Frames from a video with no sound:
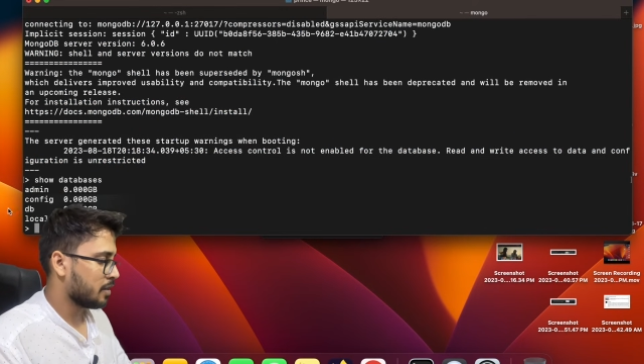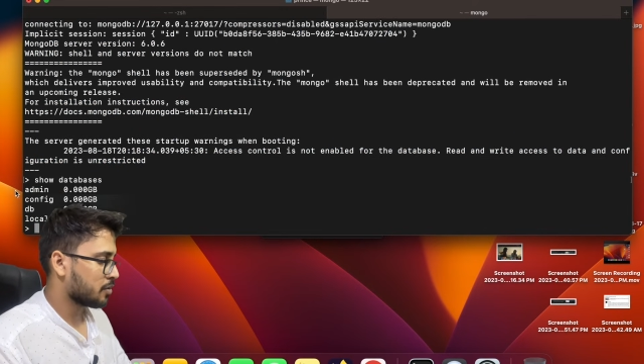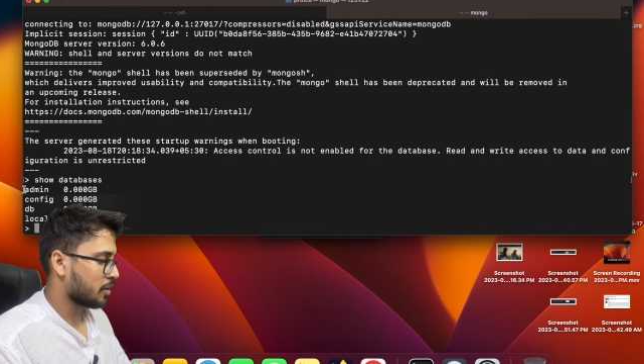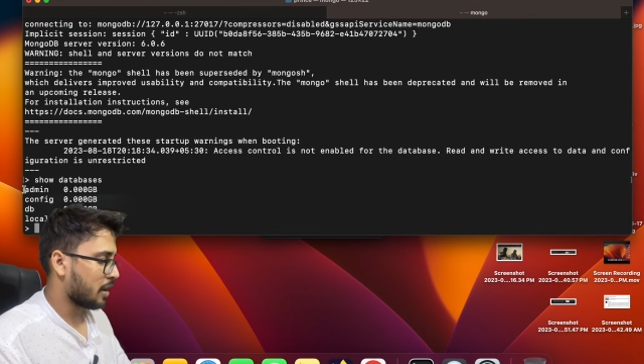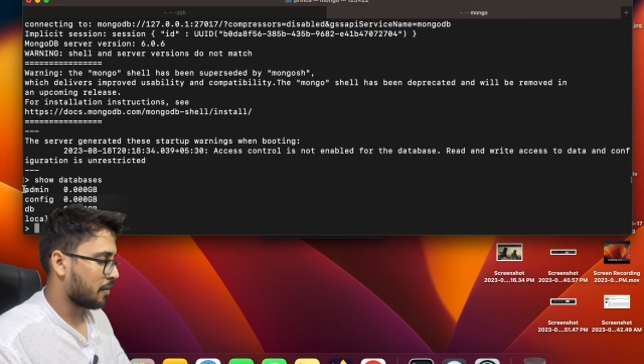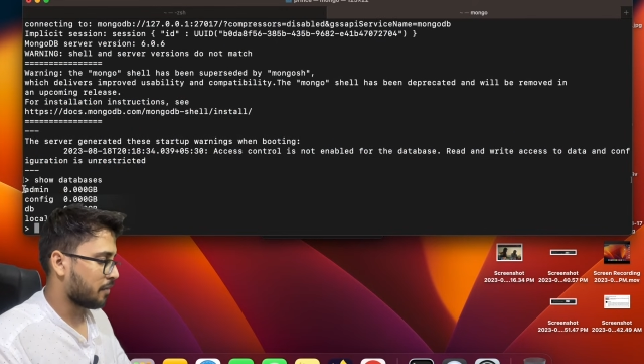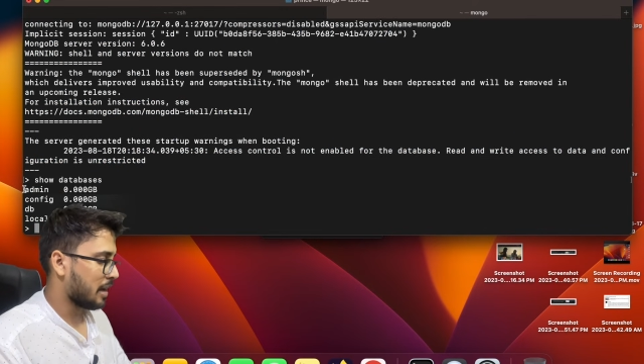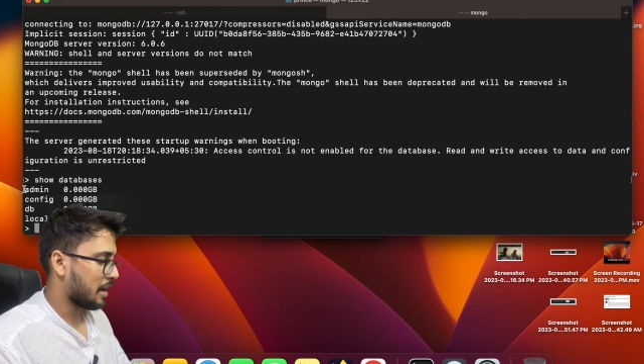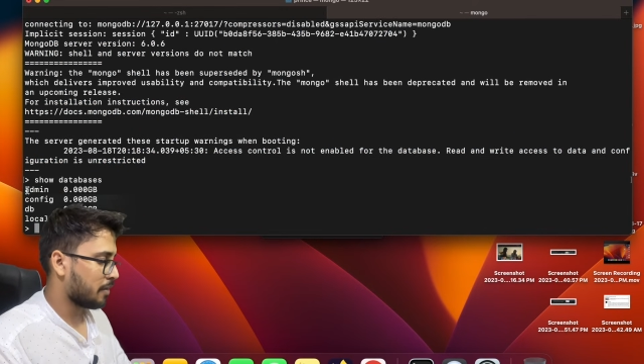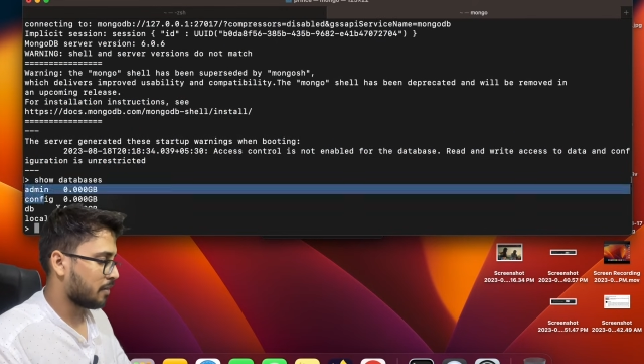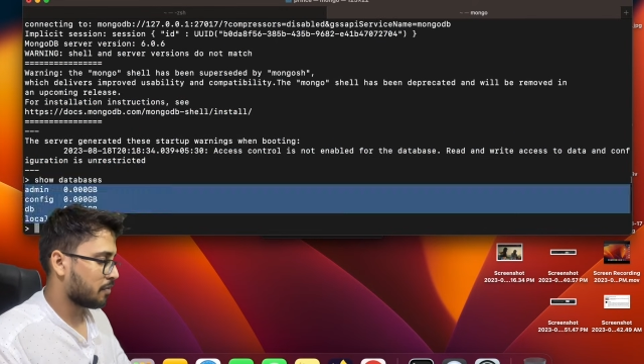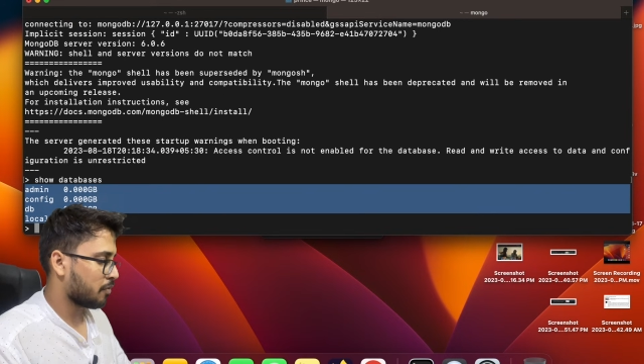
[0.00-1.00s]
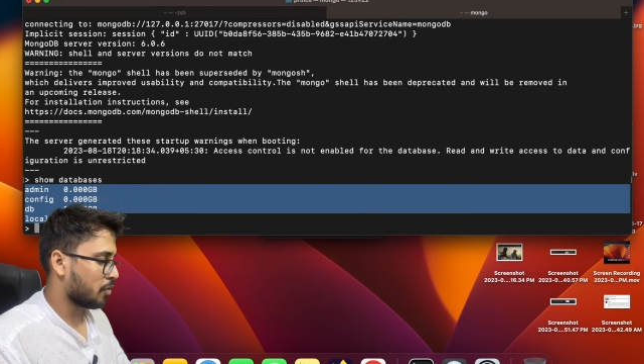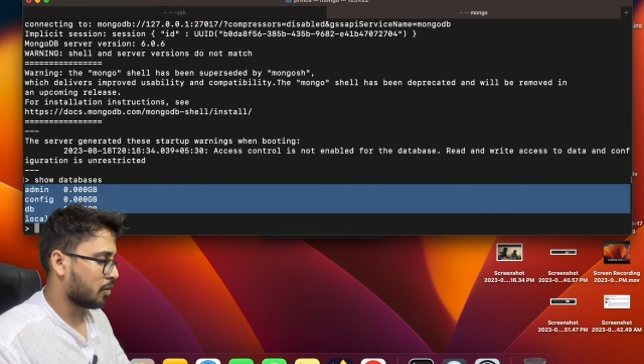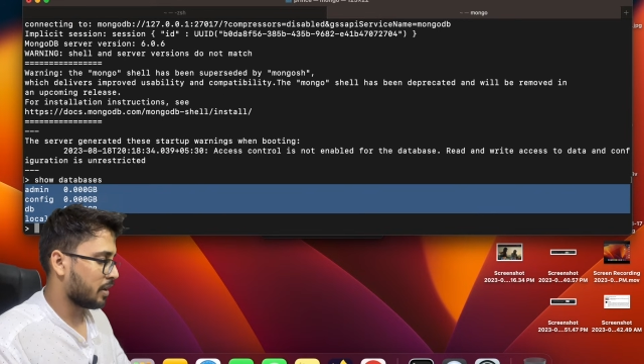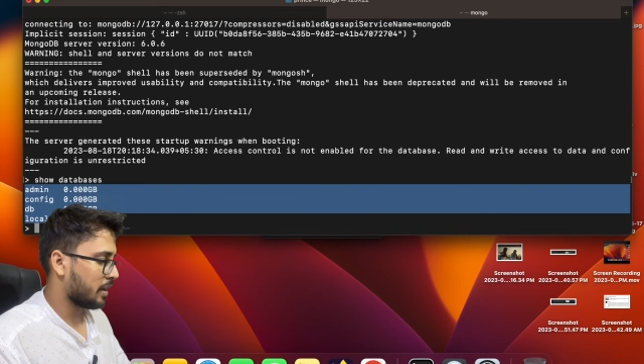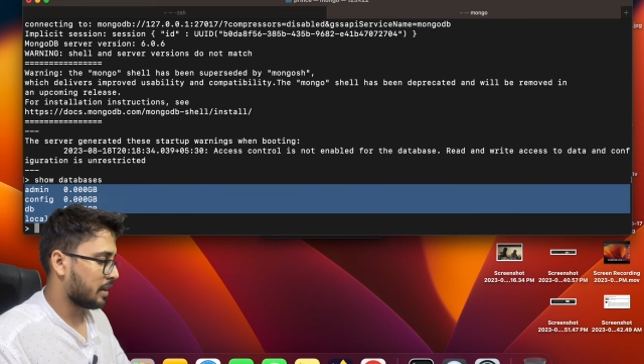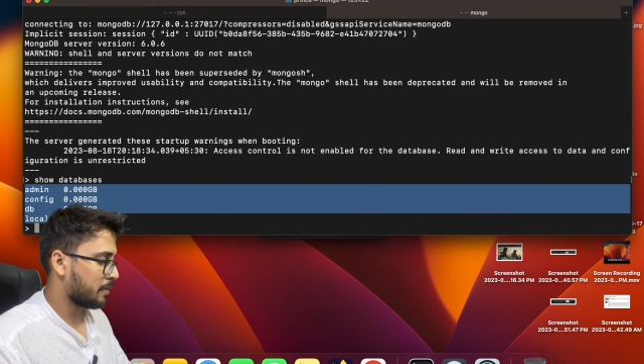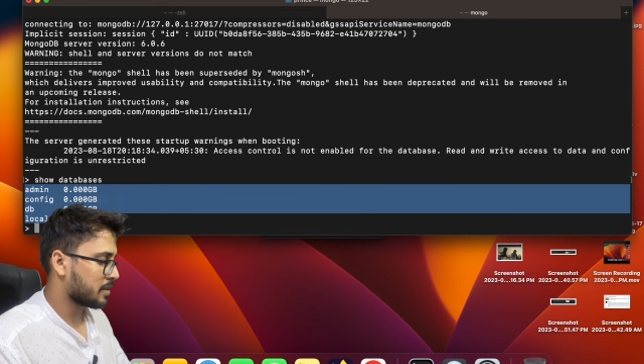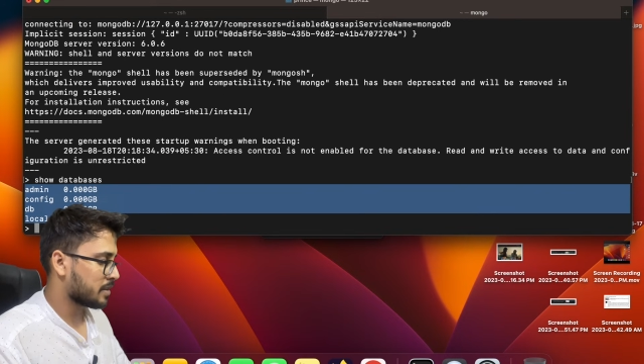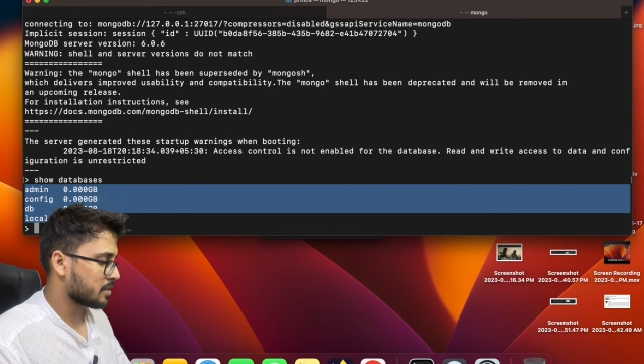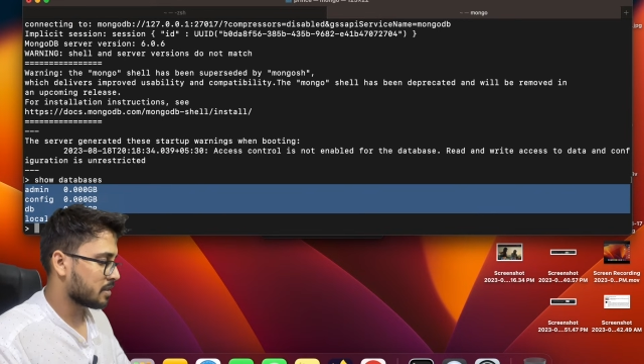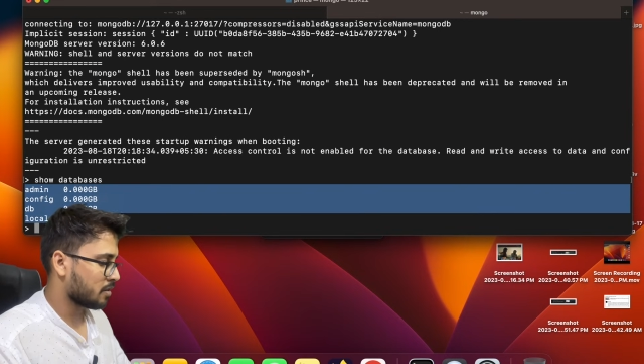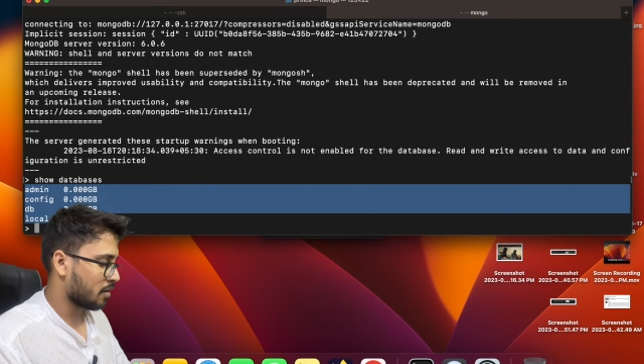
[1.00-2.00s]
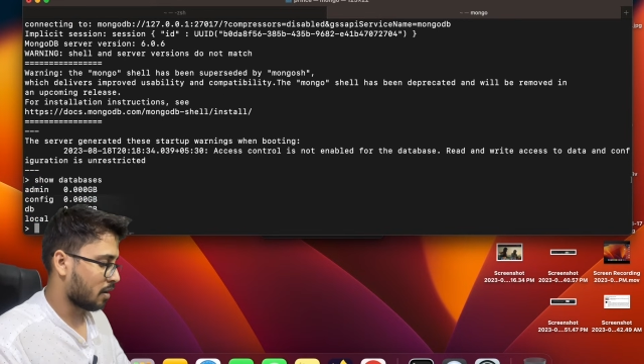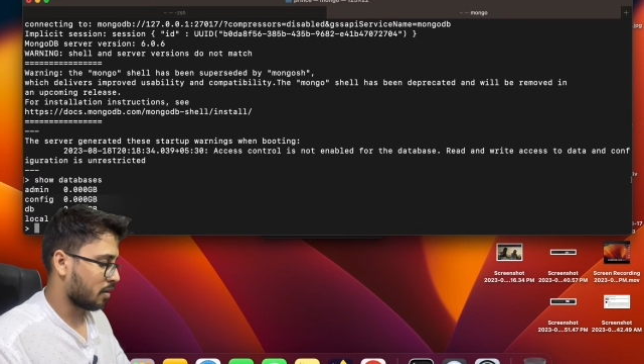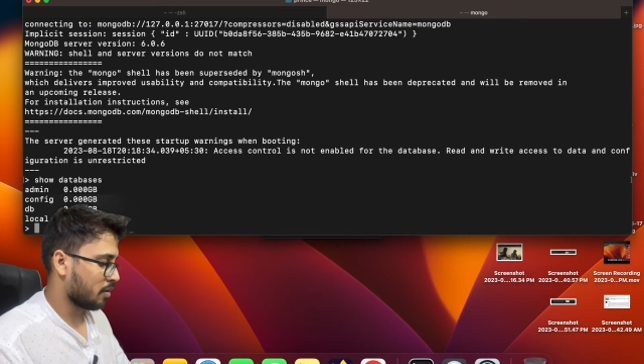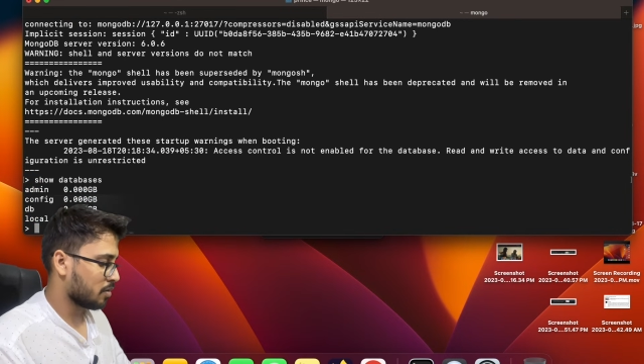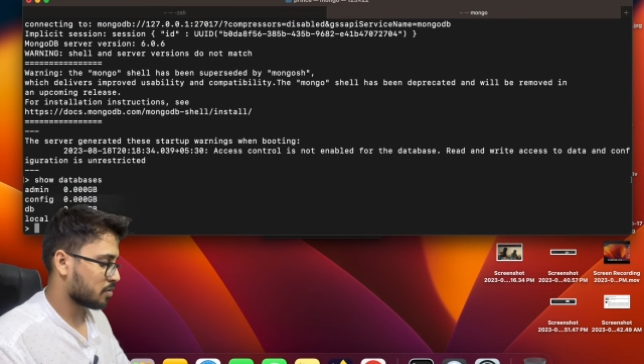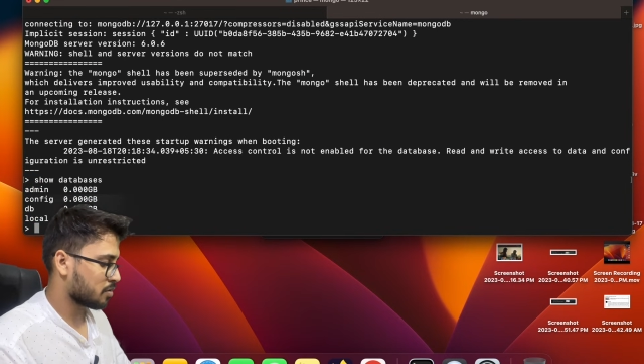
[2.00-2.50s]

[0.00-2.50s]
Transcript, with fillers: So yeah, we have a four databases. Now